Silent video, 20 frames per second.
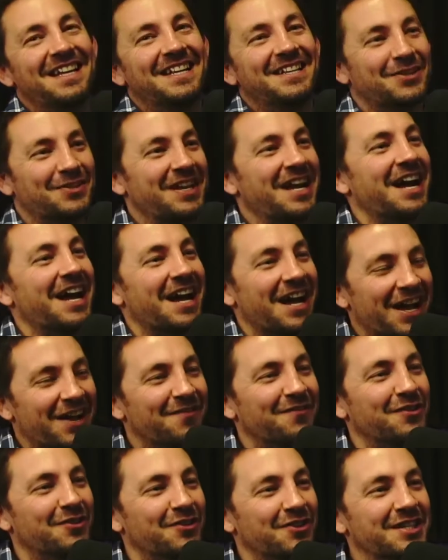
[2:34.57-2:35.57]
So yeah, I
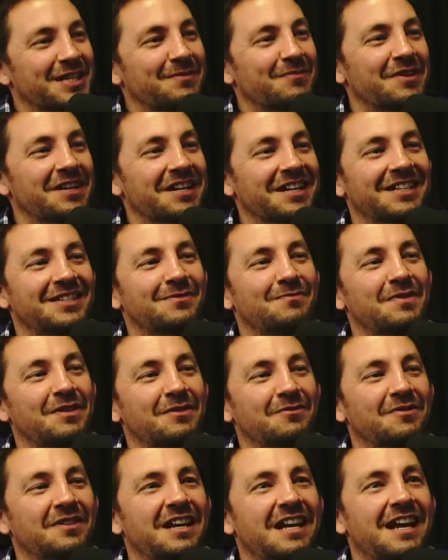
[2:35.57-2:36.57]
feel the same way. It's a
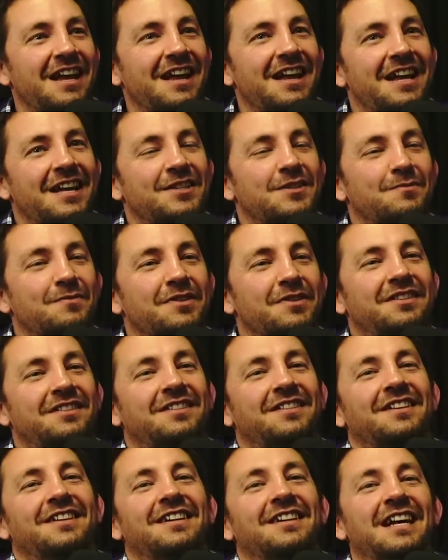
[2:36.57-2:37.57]
bit,
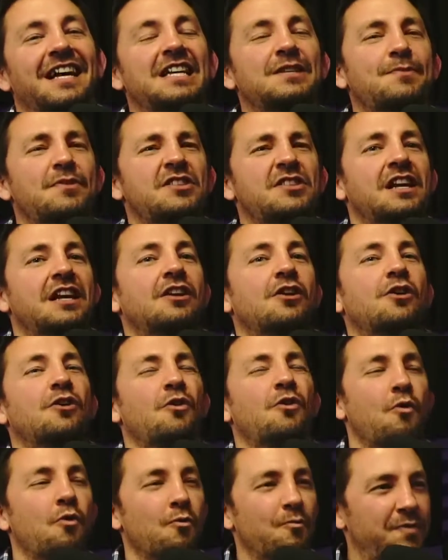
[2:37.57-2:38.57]
especially in all
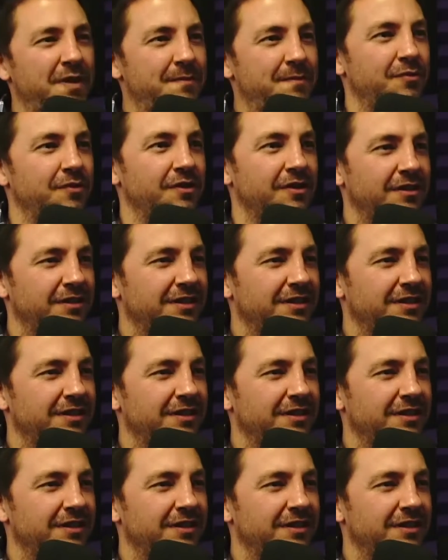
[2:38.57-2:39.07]
old people.